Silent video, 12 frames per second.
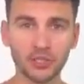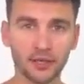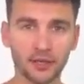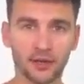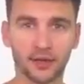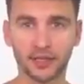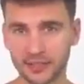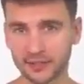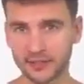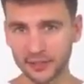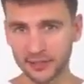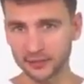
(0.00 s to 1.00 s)
the entire
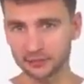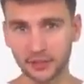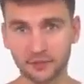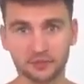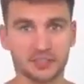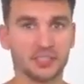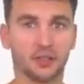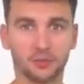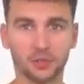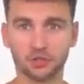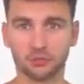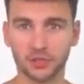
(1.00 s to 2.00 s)
beauty
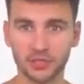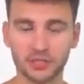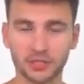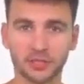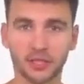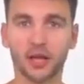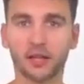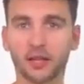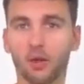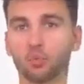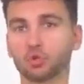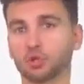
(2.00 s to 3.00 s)
industry, and
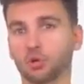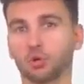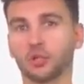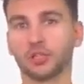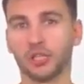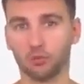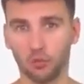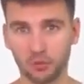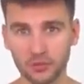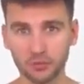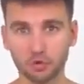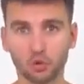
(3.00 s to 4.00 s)
even medicine as a
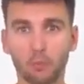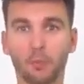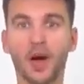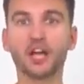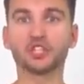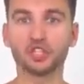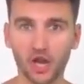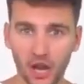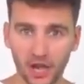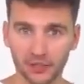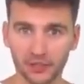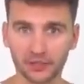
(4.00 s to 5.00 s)
whole, is
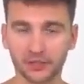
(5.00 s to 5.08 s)
set up